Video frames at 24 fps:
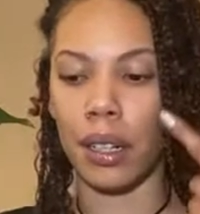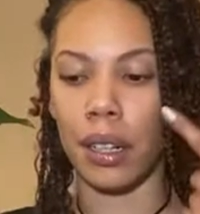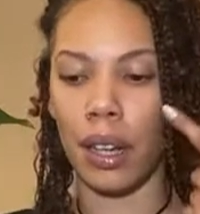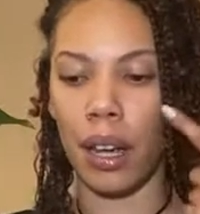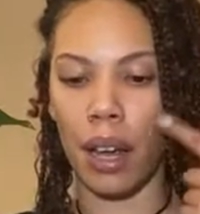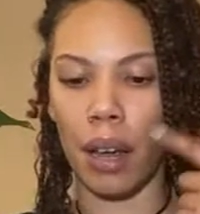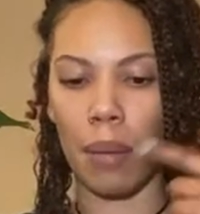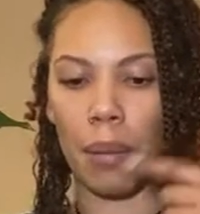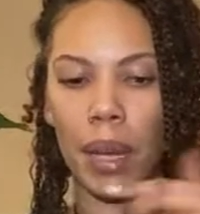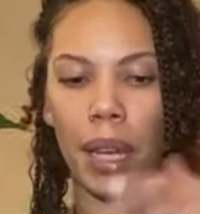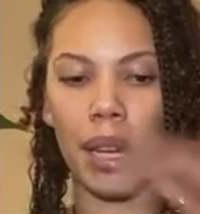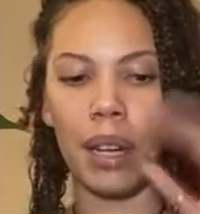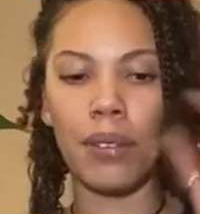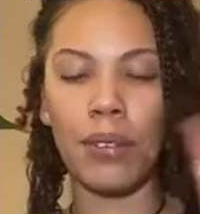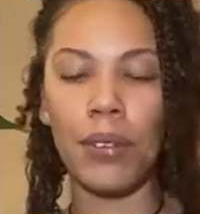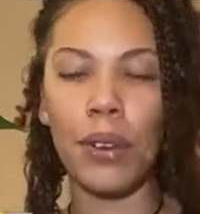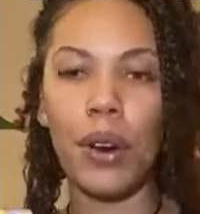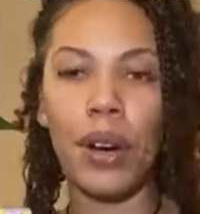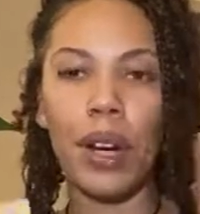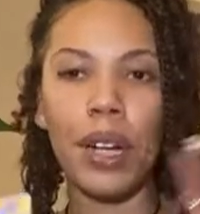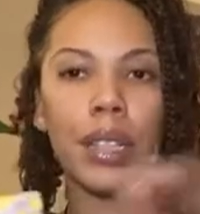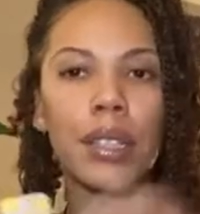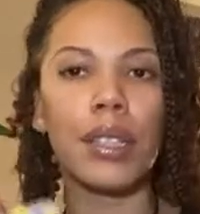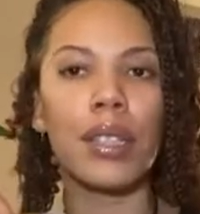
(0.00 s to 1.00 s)
And of
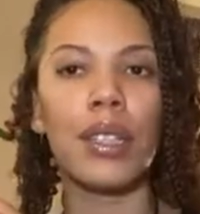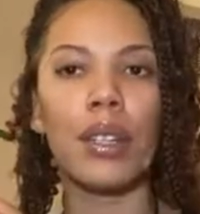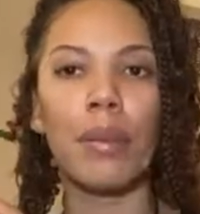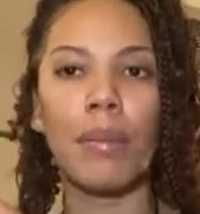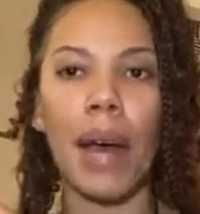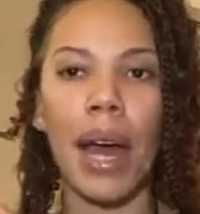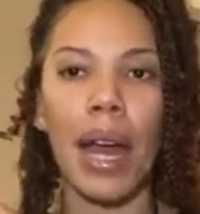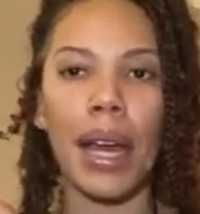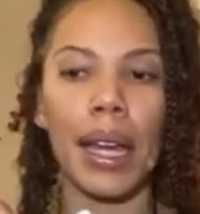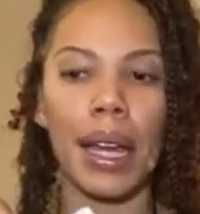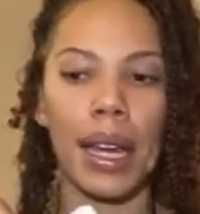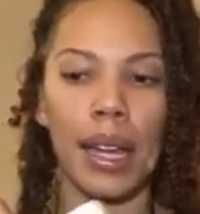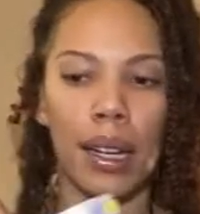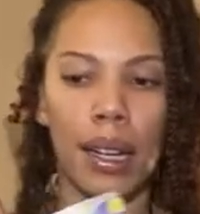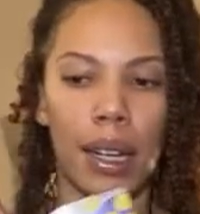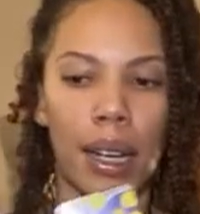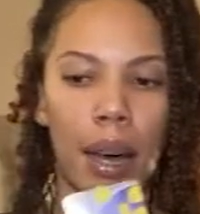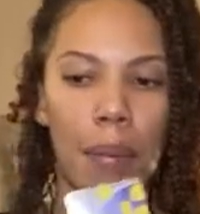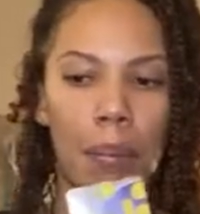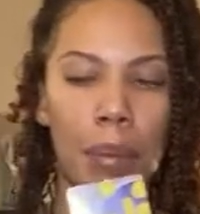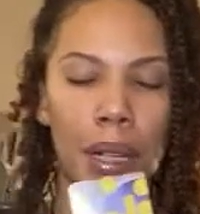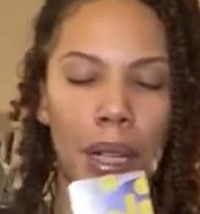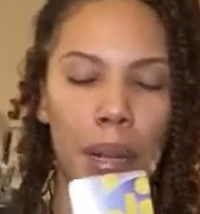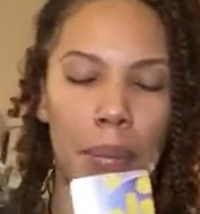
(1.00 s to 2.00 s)
course, you might get a
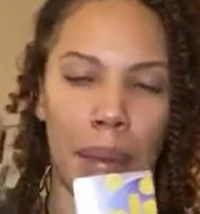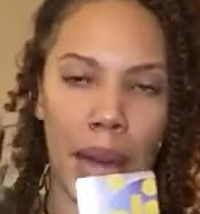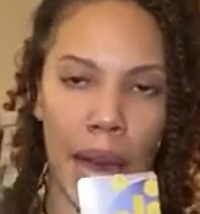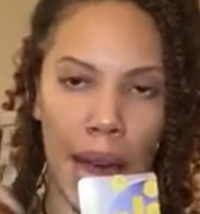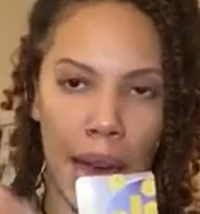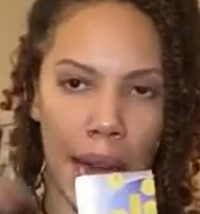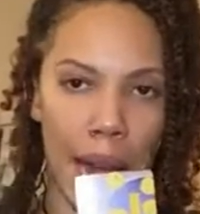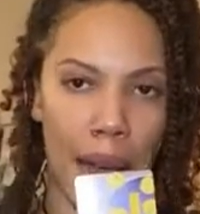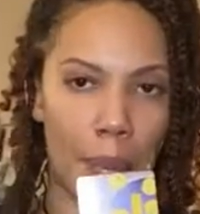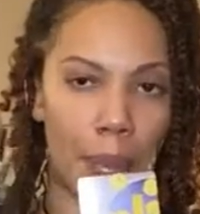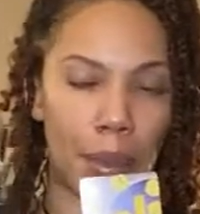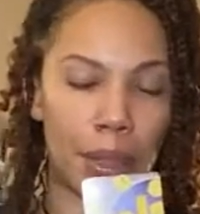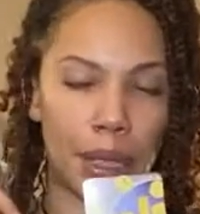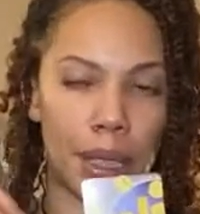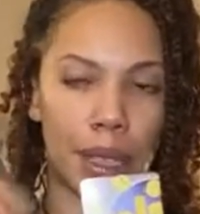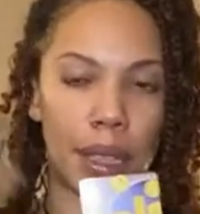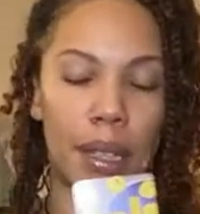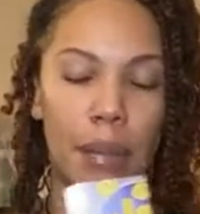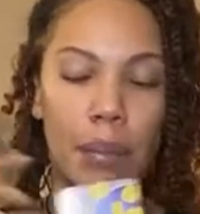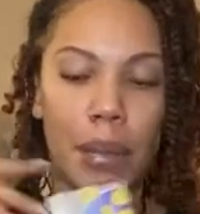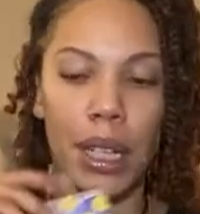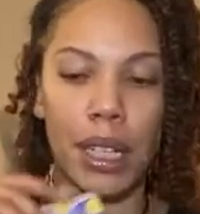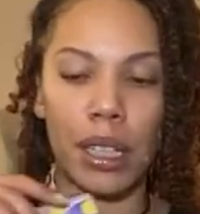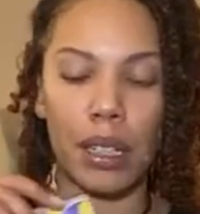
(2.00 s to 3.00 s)
couple of bad apples in the
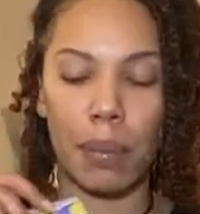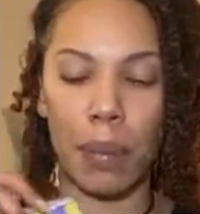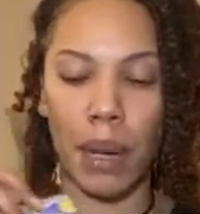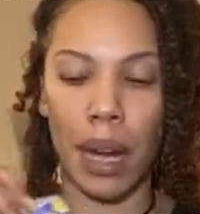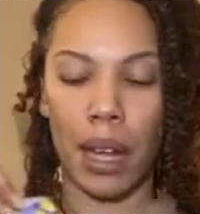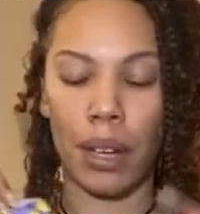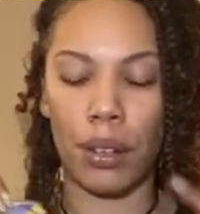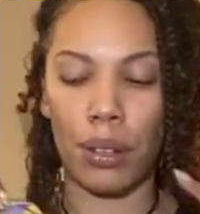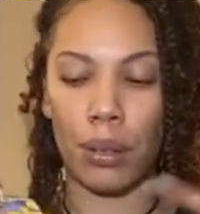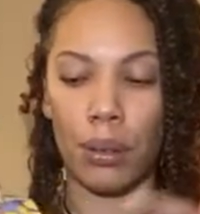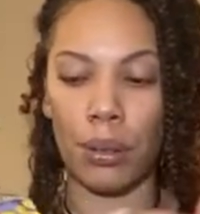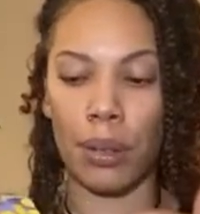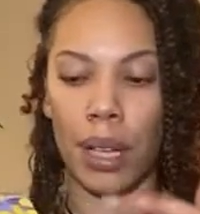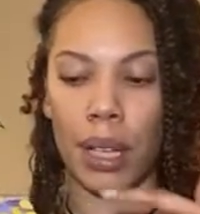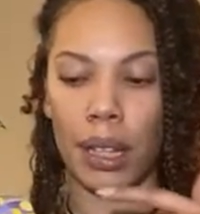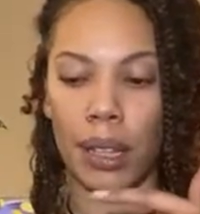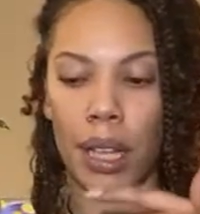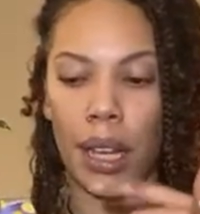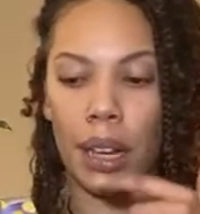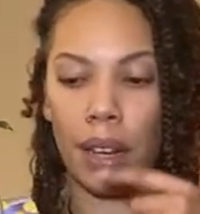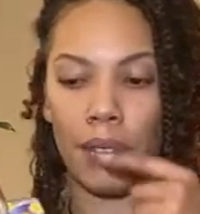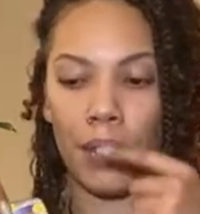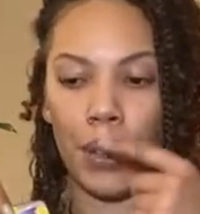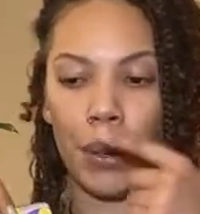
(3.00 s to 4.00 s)
bunch, but I do get
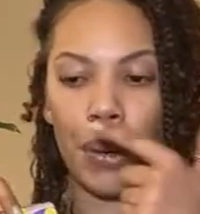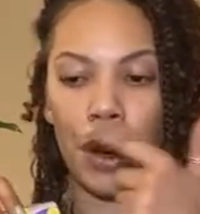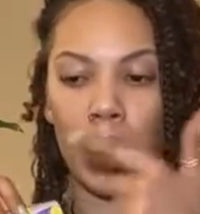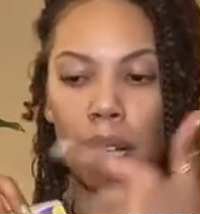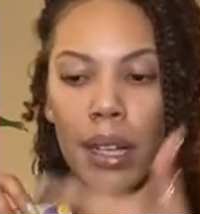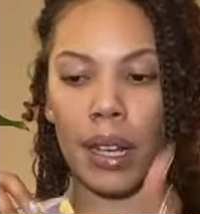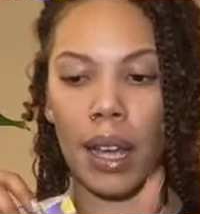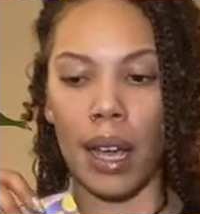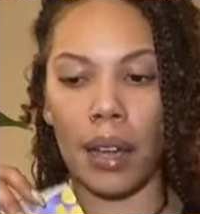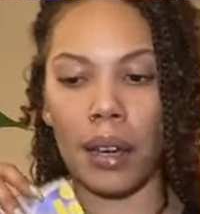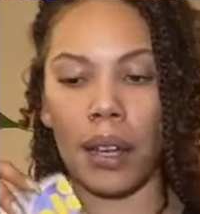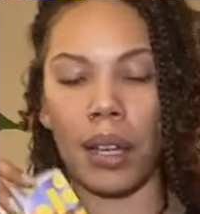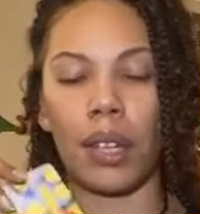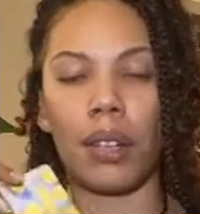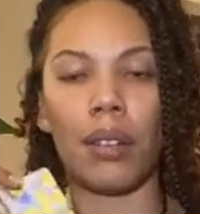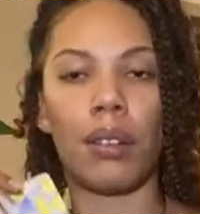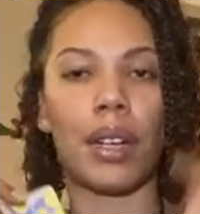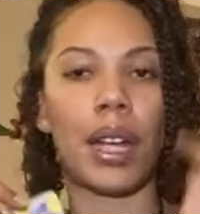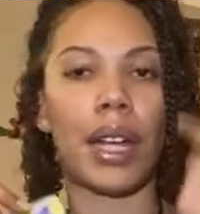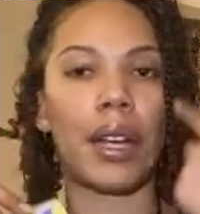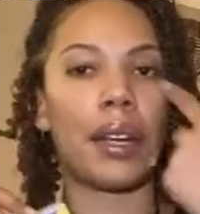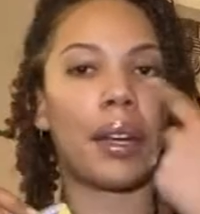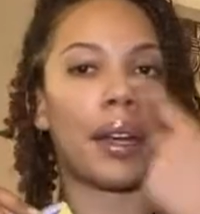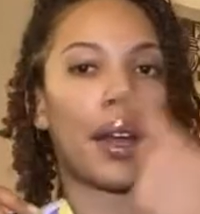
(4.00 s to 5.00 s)
that if you are dating and you're
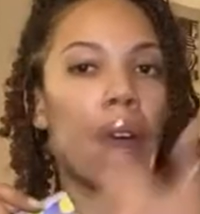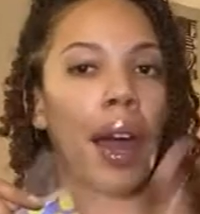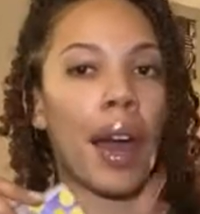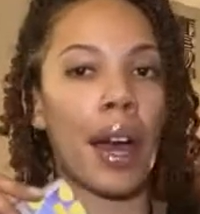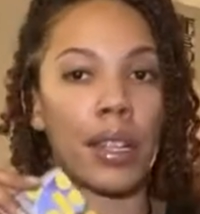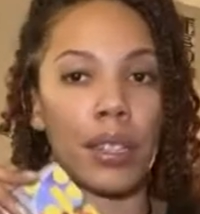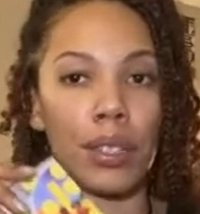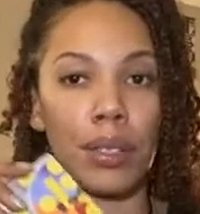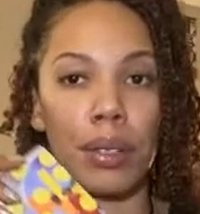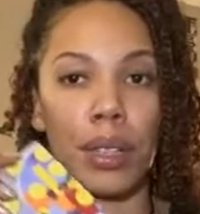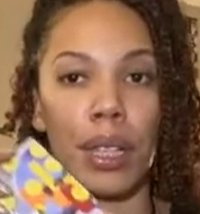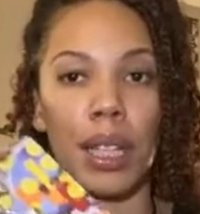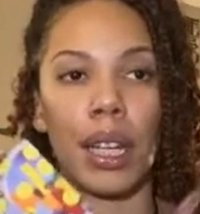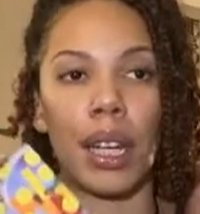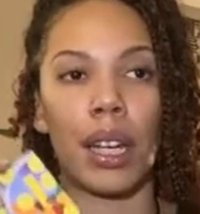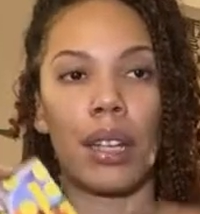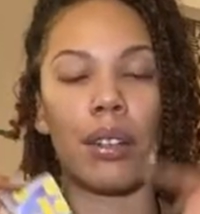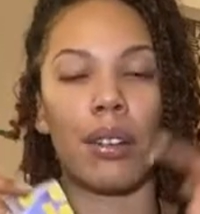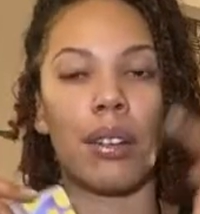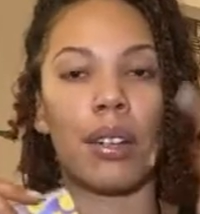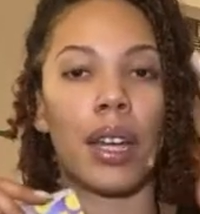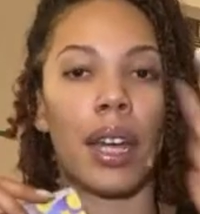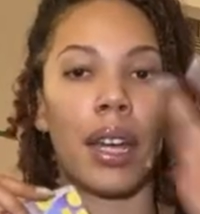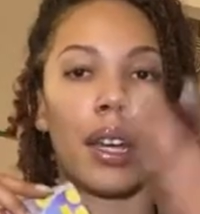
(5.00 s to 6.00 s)
dating casually and
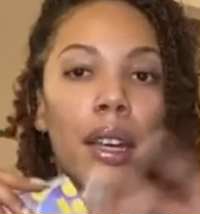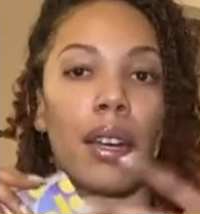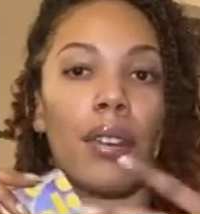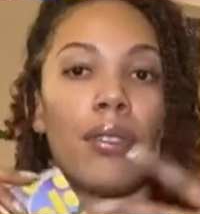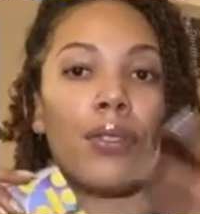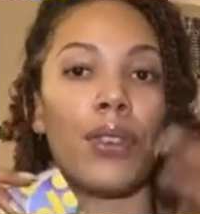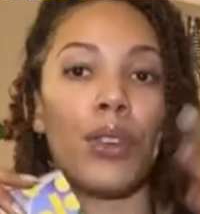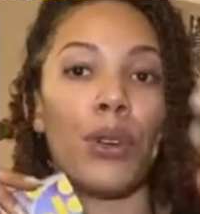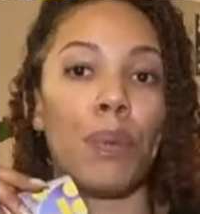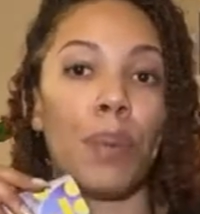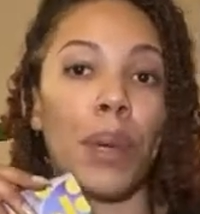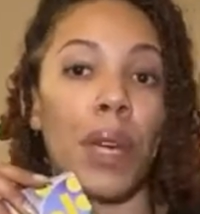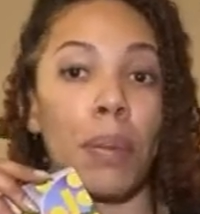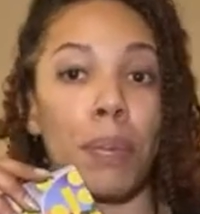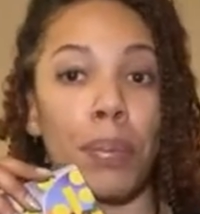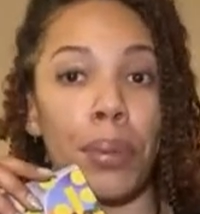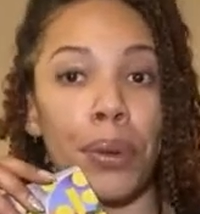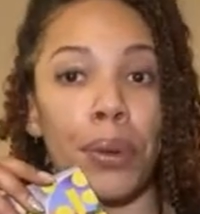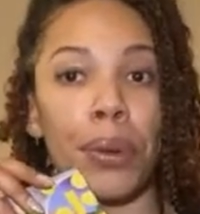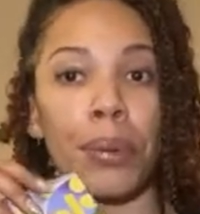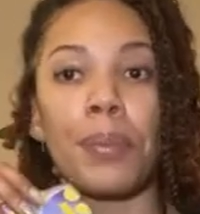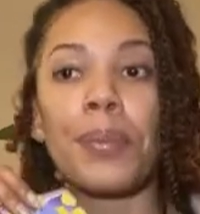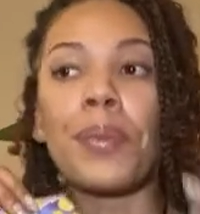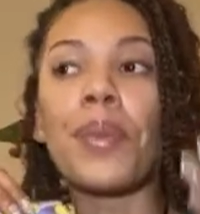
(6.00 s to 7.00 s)
you're dating a few
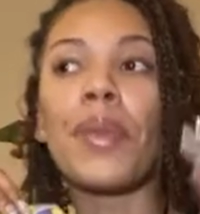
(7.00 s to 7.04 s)
people,